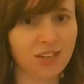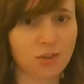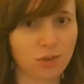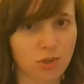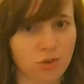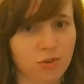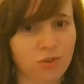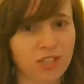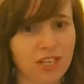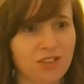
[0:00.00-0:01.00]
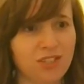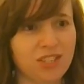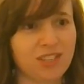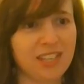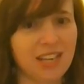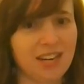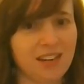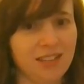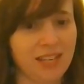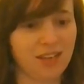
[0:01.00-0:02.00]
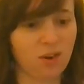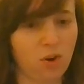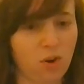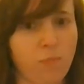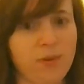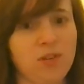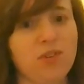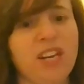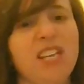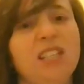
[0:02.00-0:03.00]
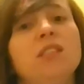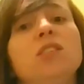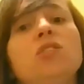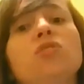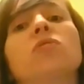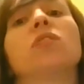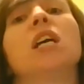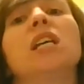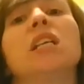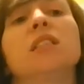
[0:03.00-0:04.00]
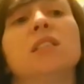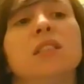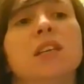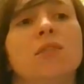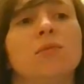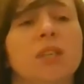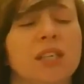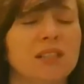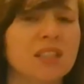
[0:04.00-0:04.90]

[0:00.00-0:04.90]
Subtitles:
under your shoulders, and you're just going to kind of like open your hands and just drag it down, like